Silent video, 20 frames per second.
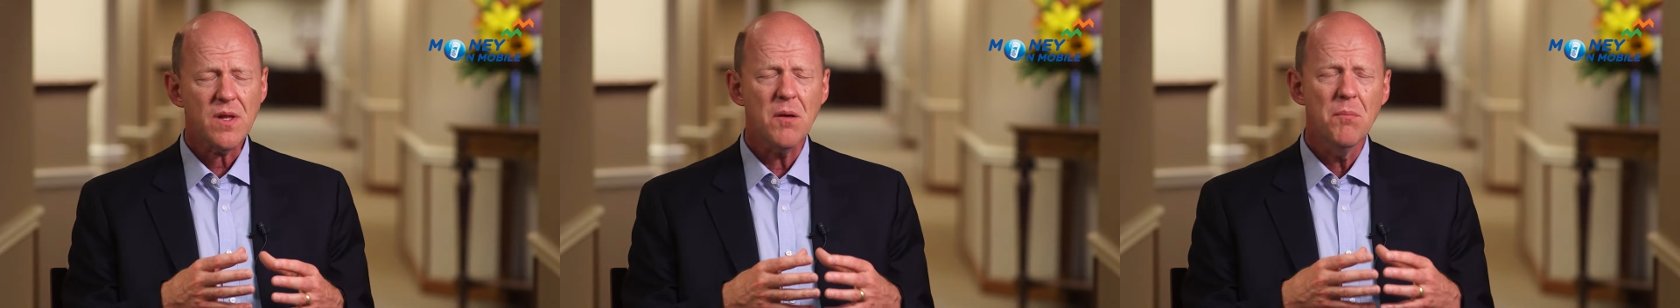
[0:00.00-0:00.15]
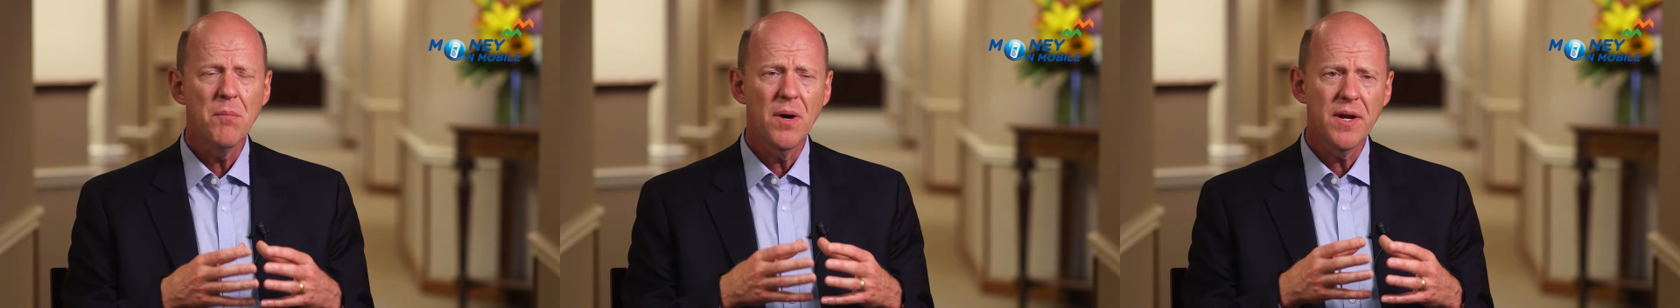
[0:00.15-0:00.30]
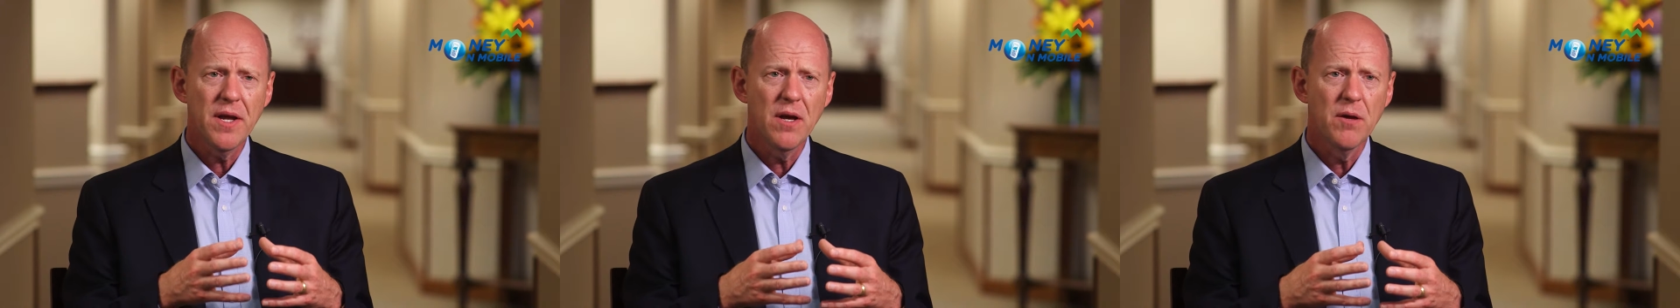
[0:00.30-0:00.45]

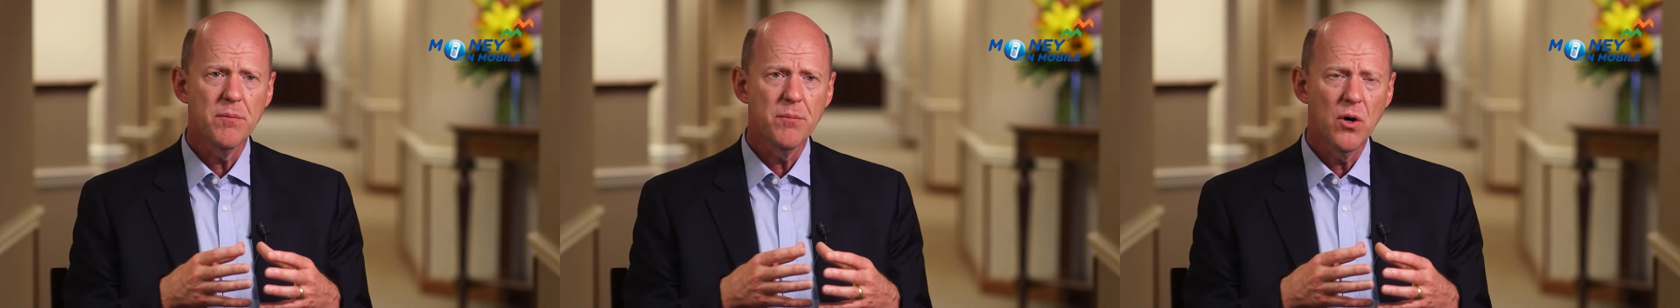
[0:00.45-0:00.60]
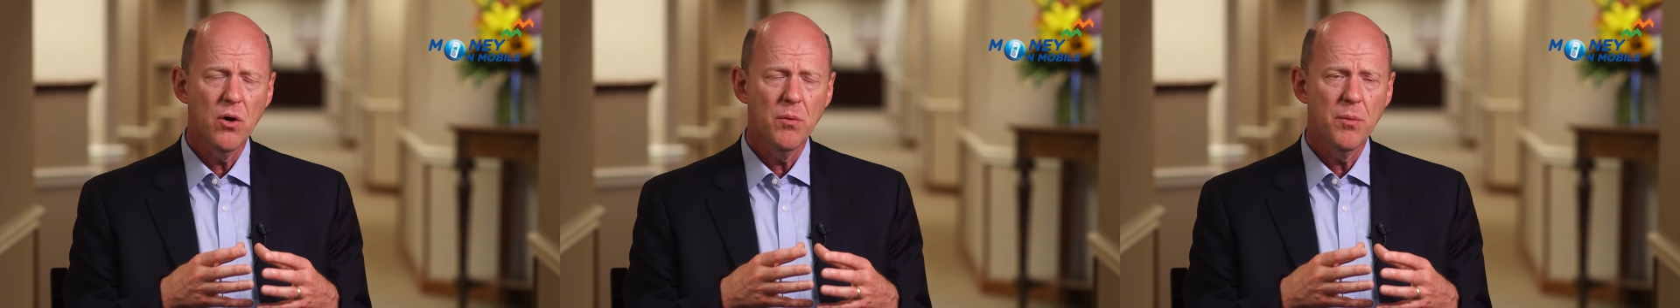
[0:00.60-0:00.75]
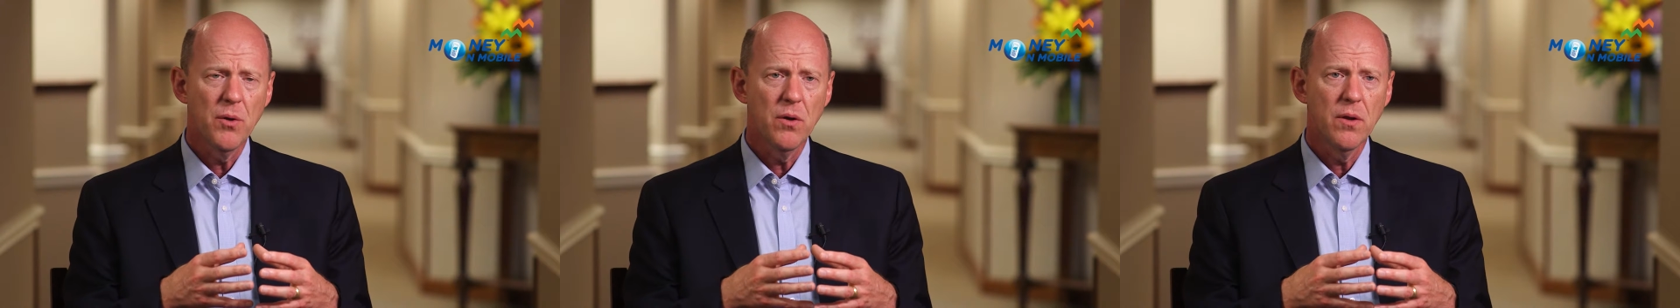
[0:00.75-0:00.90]

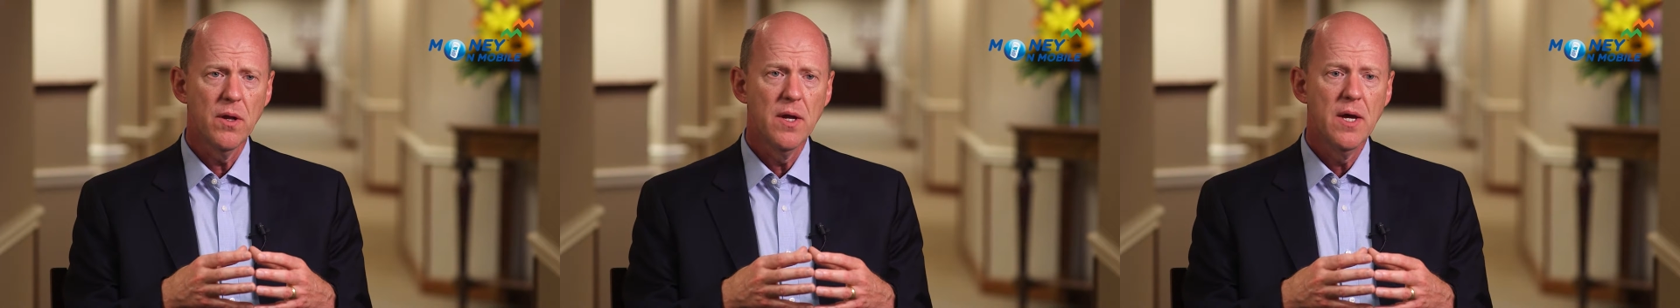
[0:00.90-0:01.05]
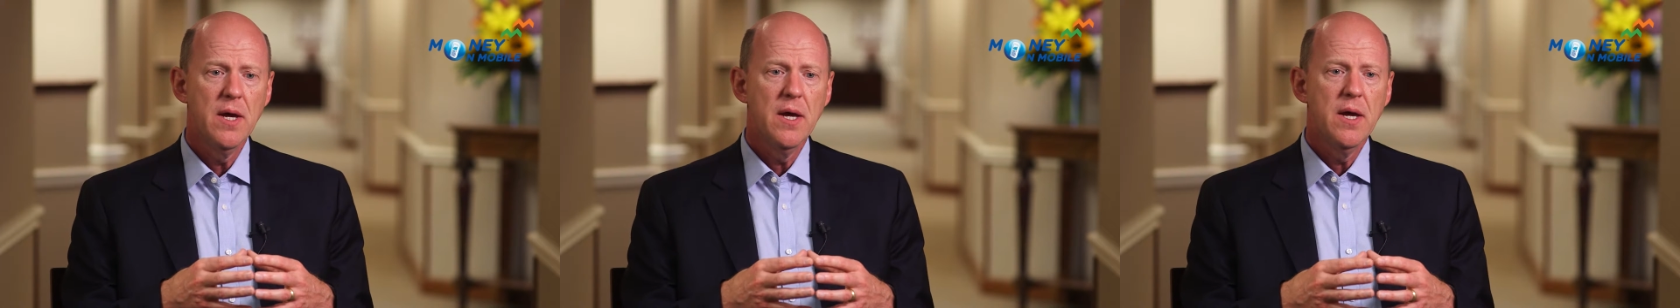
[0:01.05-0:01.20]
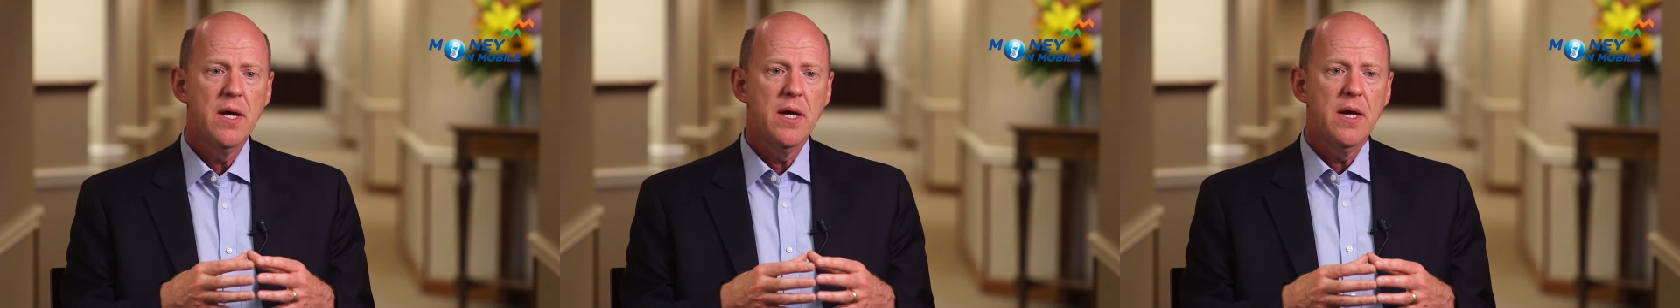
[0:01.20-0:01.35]
MoneyOnMobile
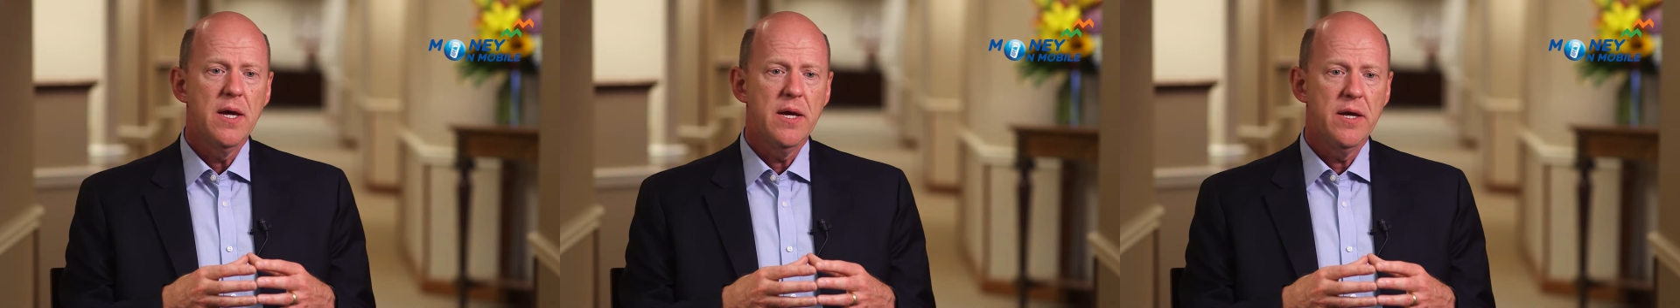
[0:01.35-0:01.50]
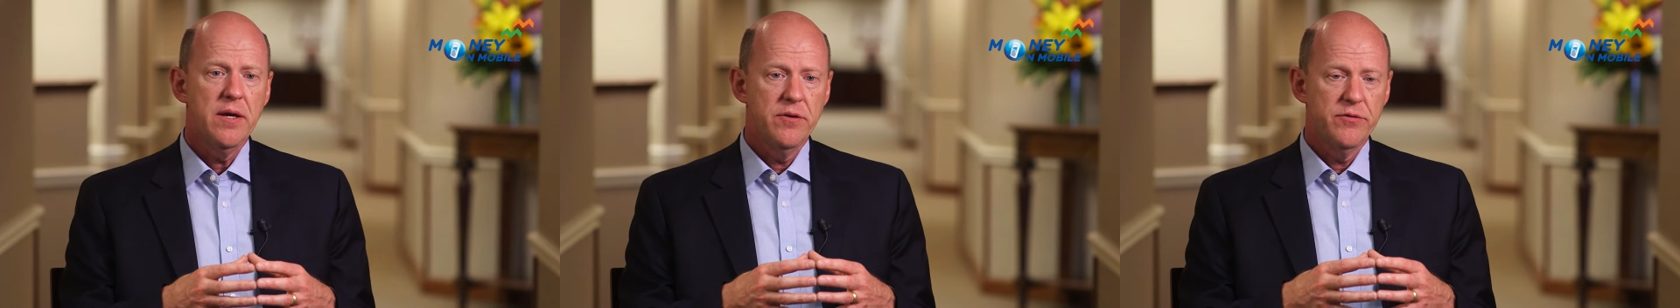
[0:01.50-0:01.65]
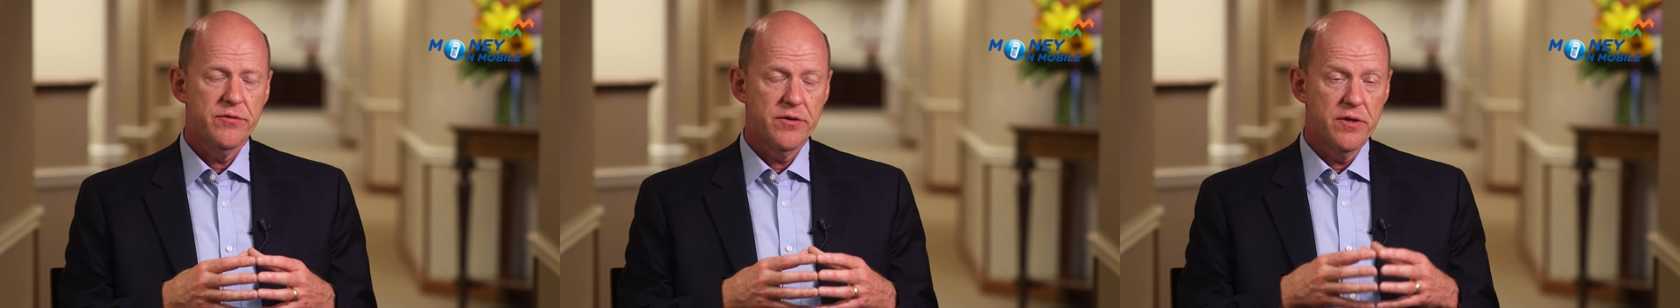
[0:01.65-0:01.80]

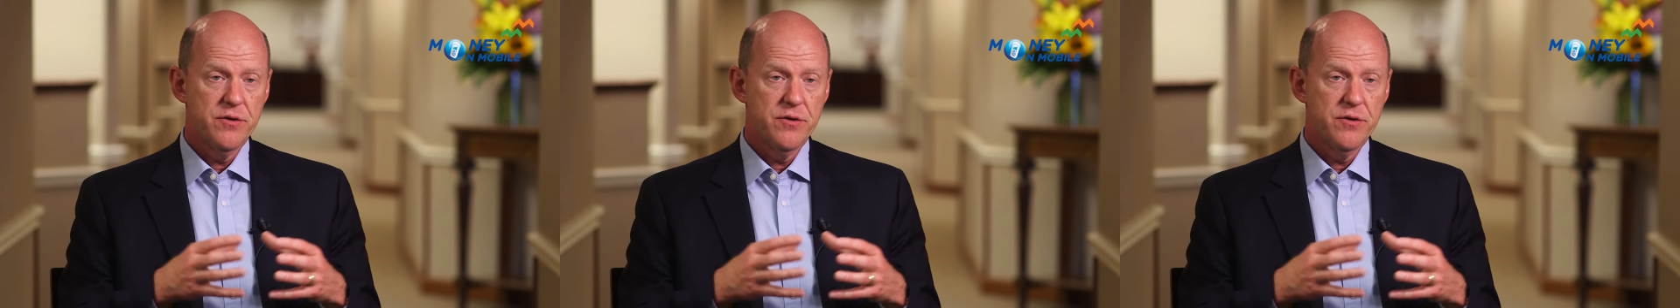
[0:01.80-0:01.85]
is